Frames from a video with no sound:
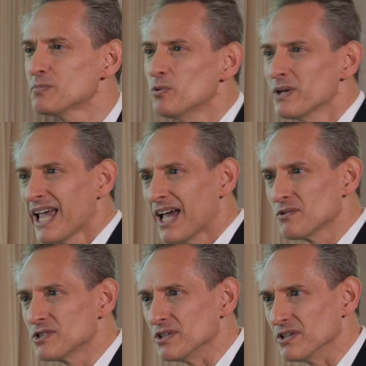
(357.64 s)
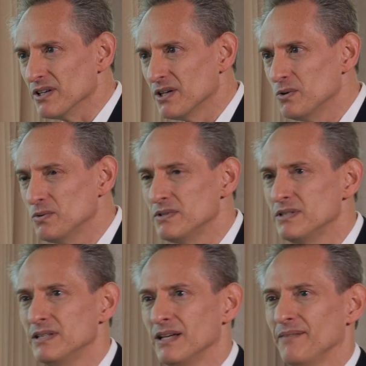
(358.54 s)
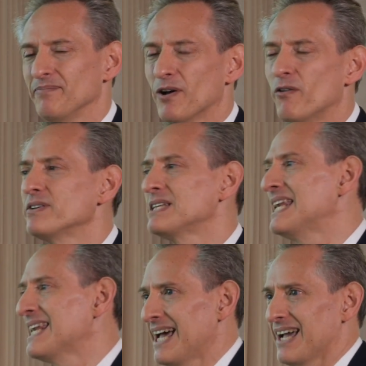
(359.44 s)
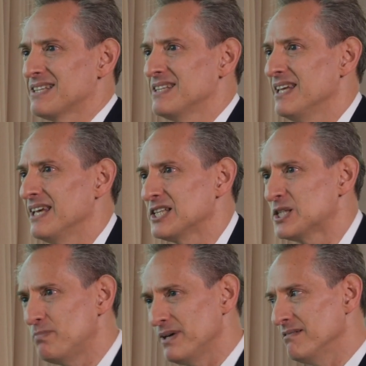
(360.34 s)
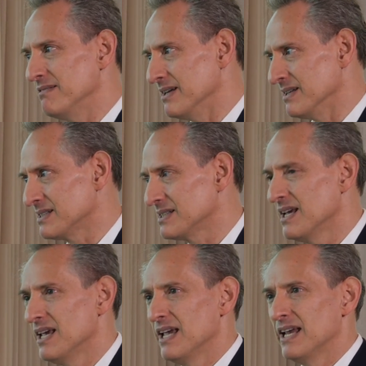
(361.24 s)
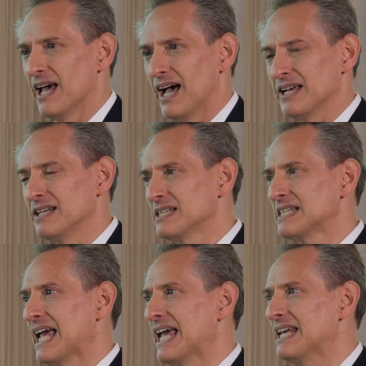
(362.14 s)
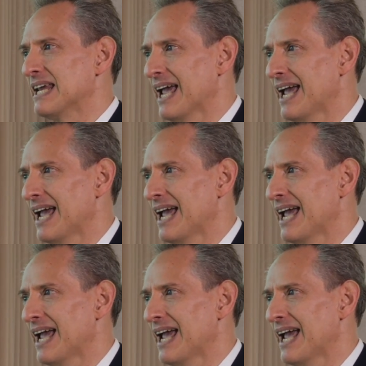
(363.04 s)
small accountant who obviously lacked the experience in understanding